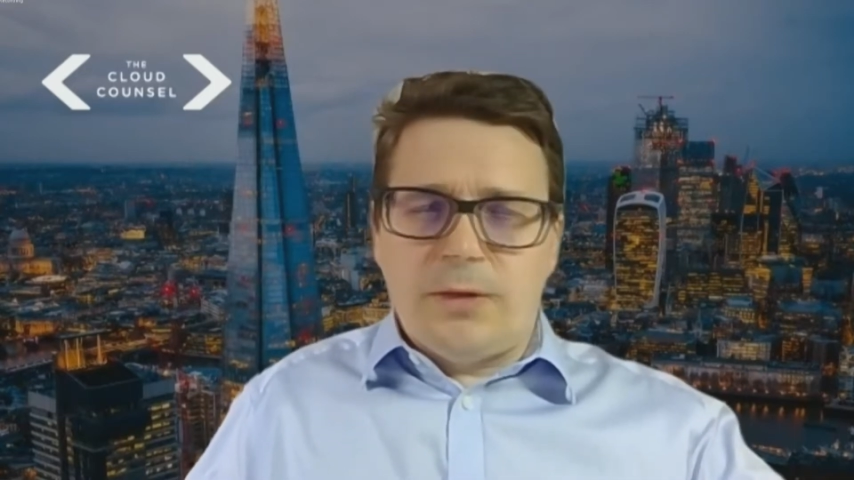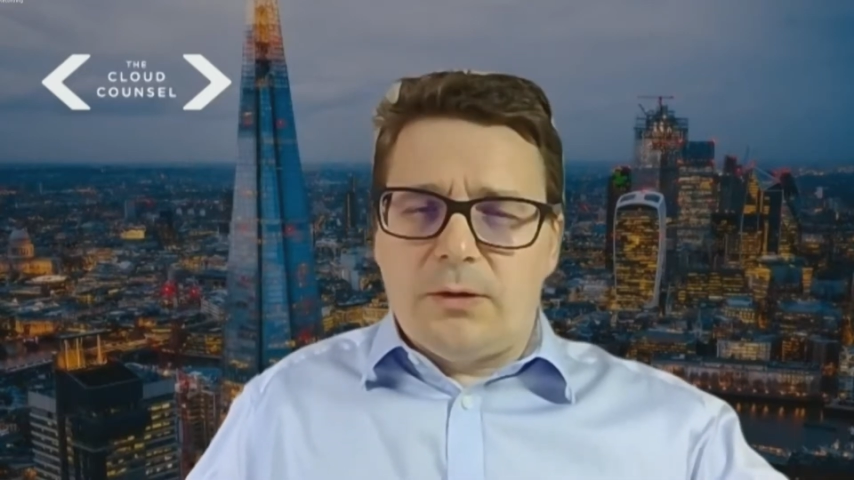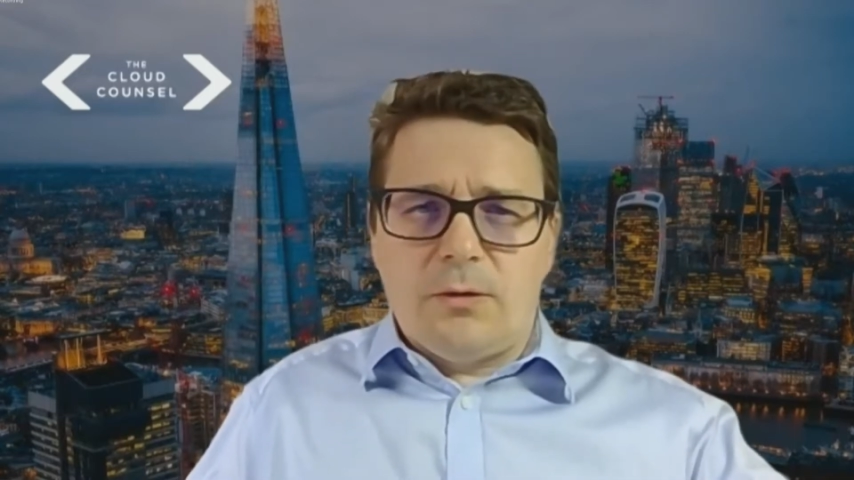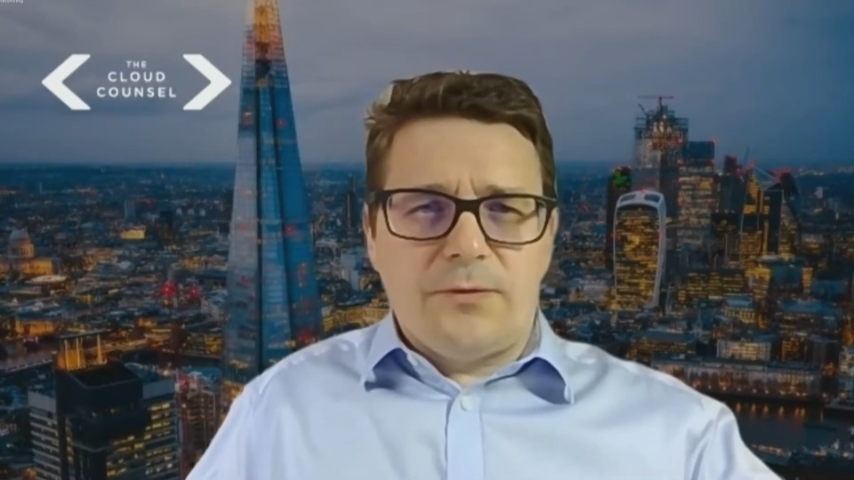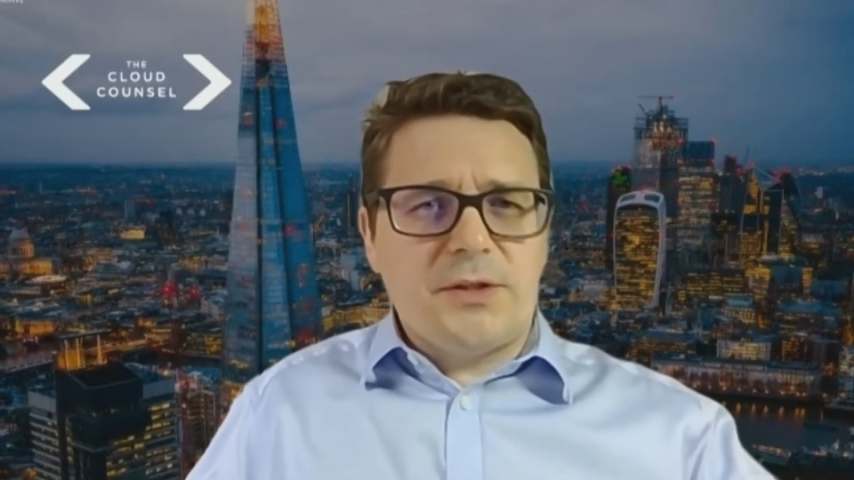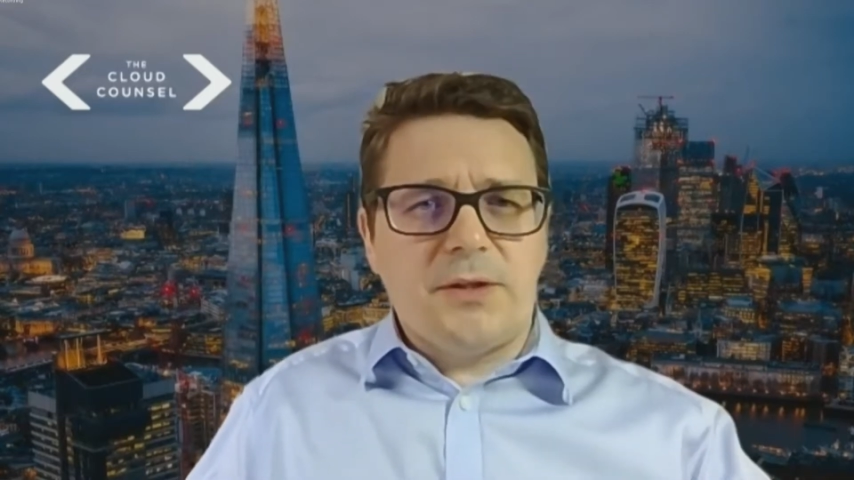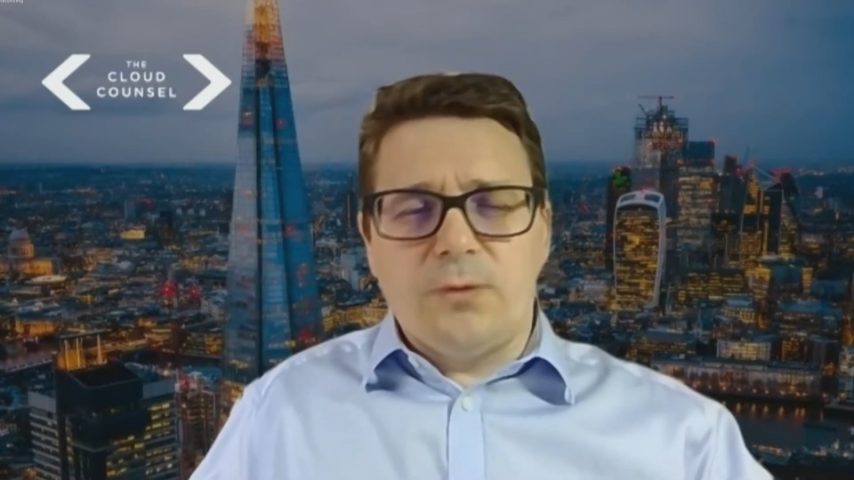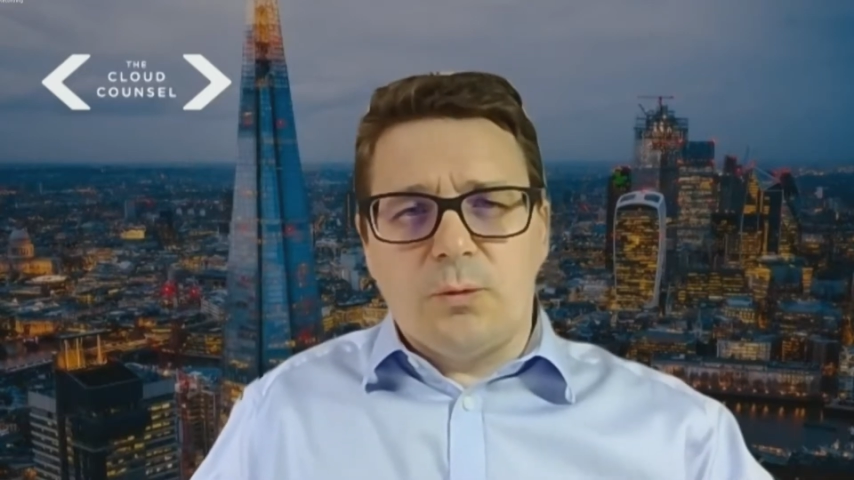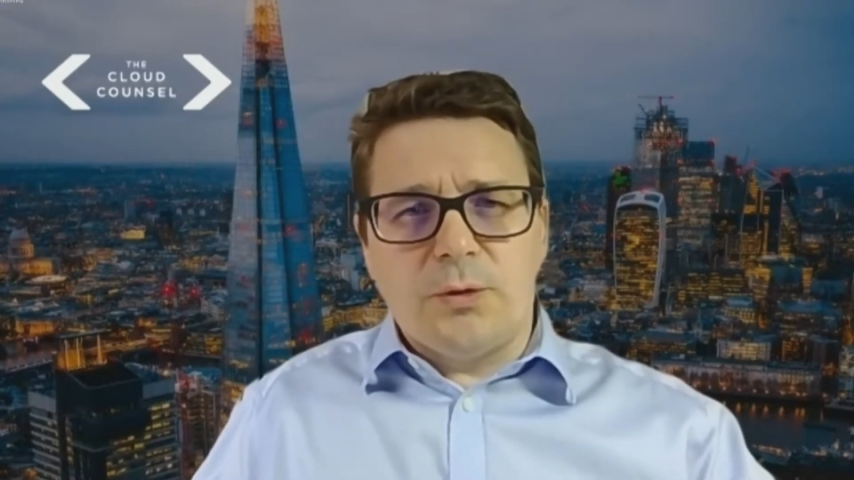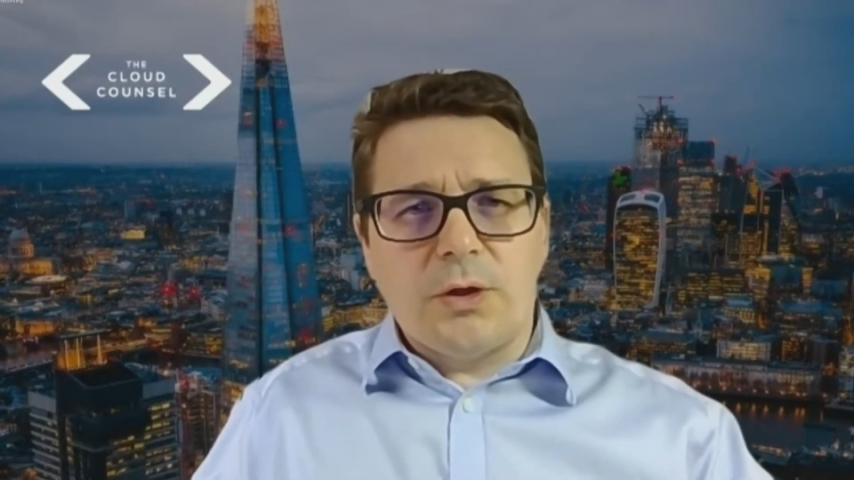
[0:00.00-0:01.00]
obviously
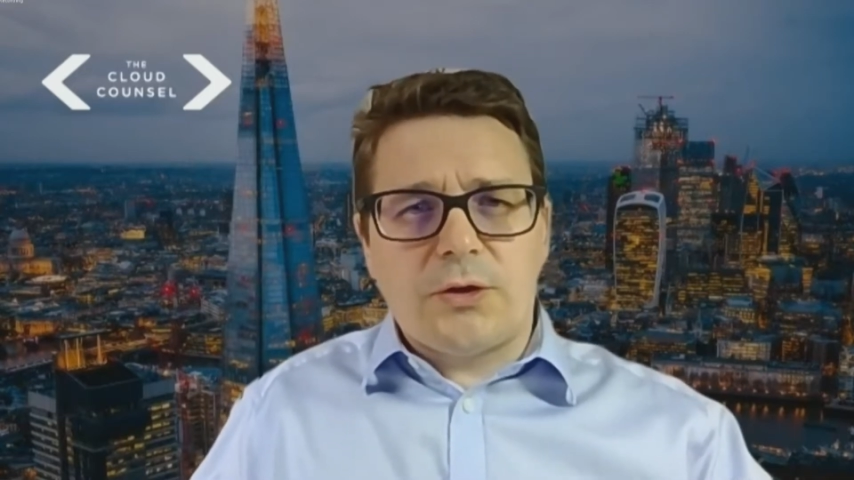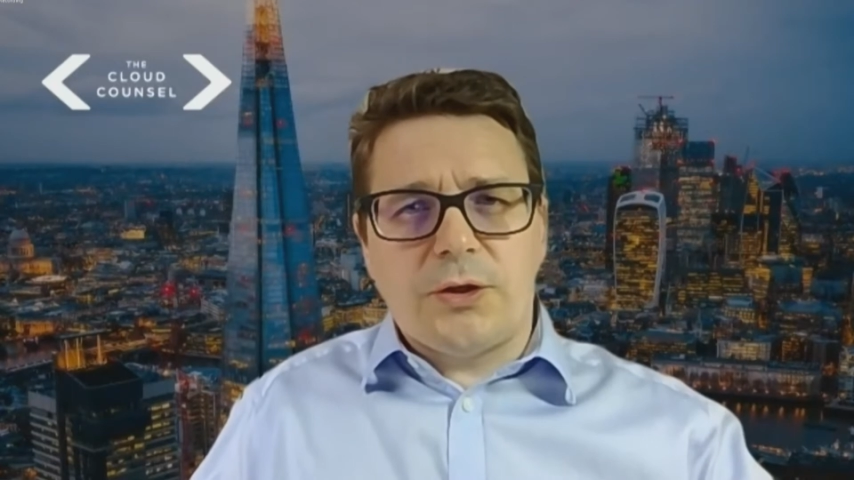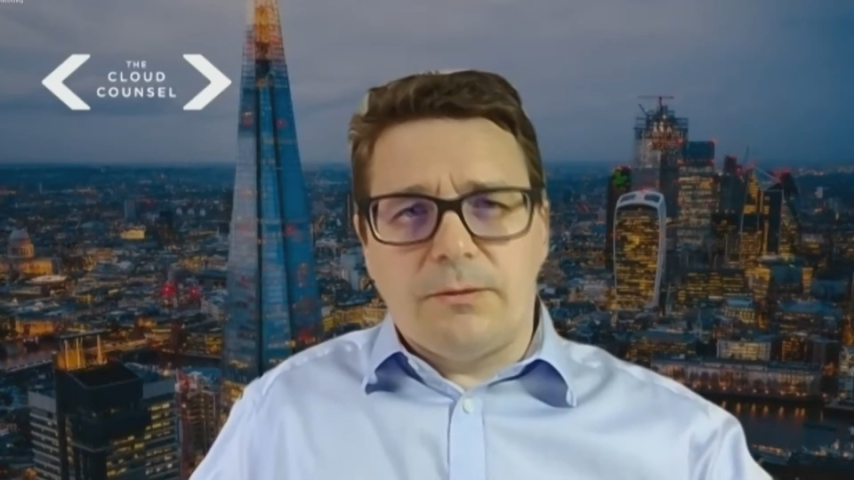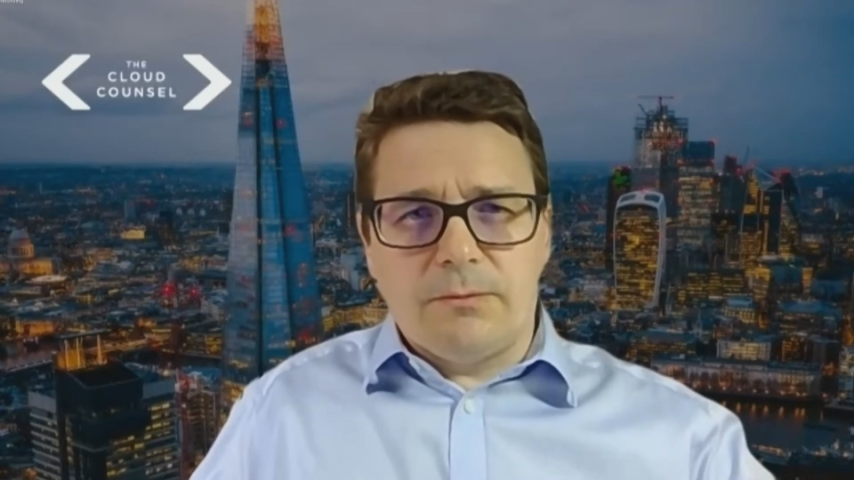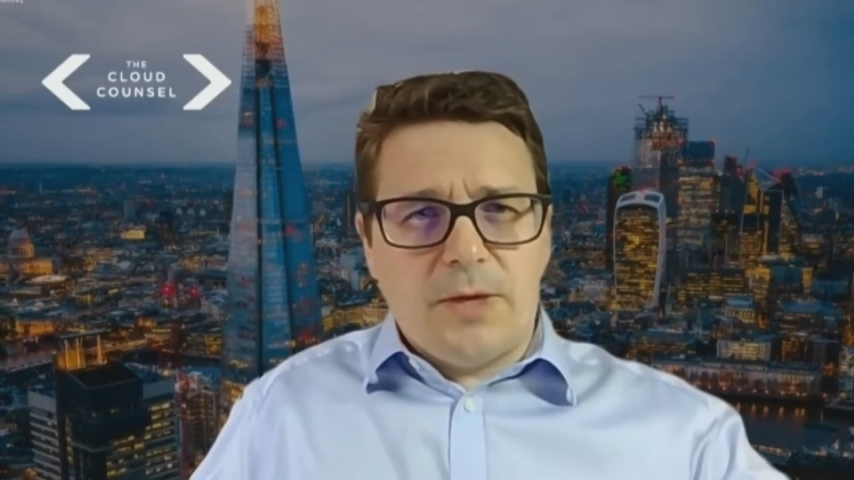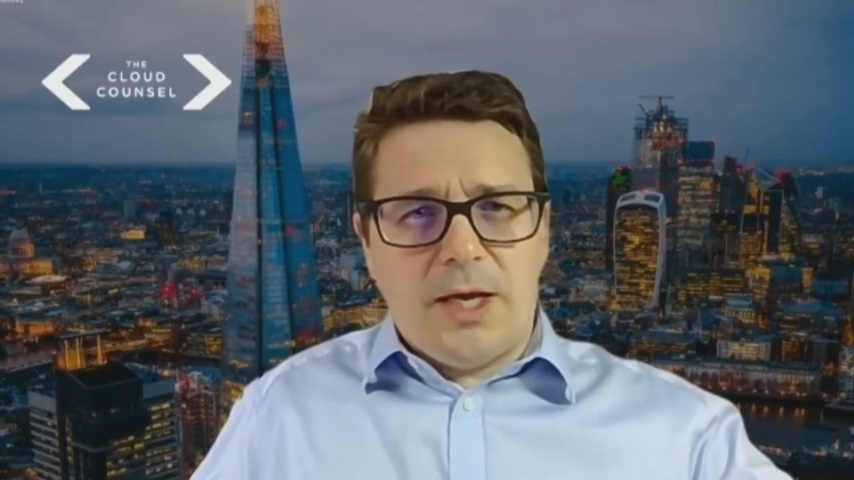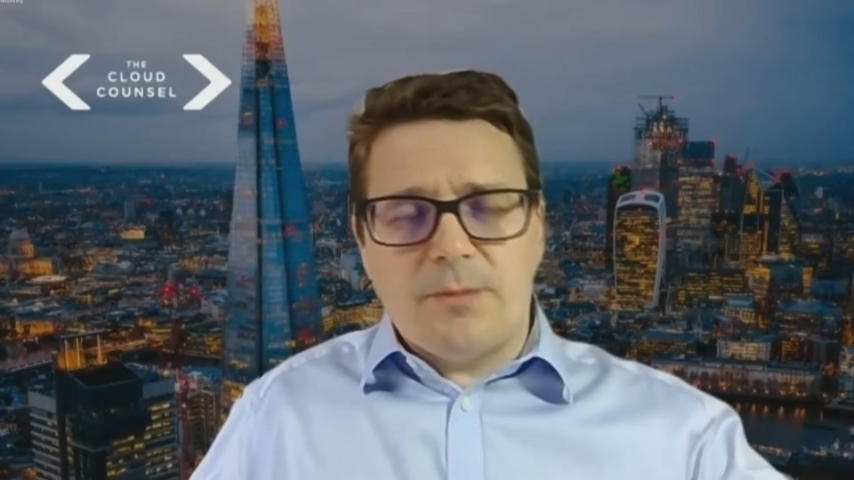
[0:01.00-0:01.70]
food production,